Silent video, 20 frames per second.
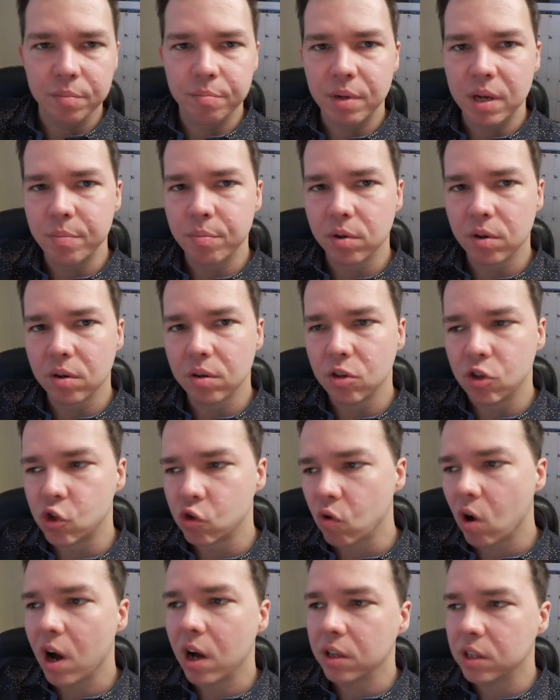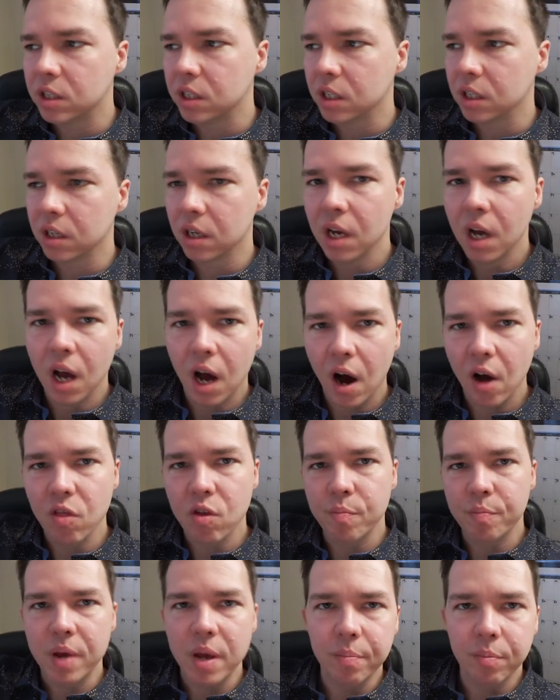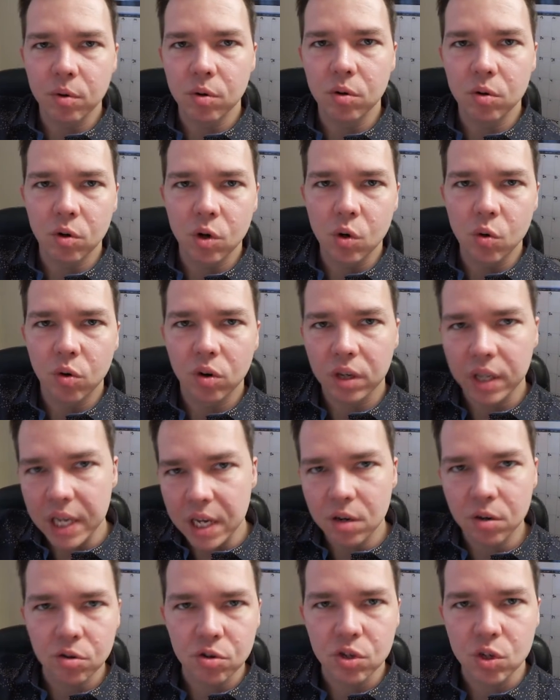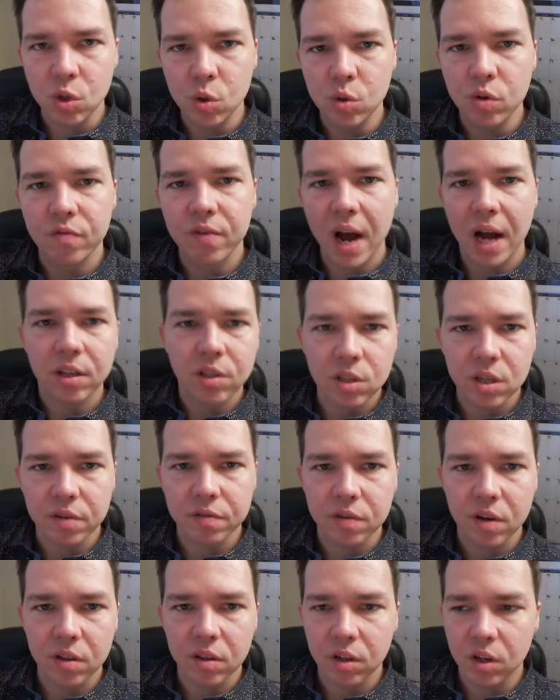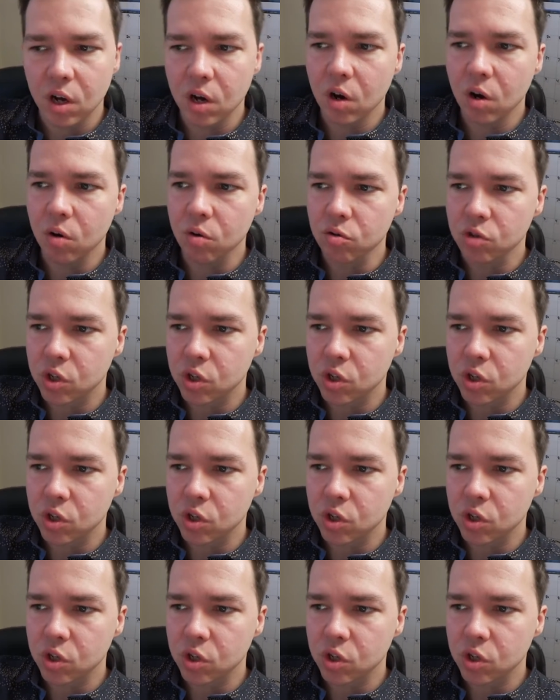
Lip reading: and people are drawn to other people who are leaders and who have got stuff on the go.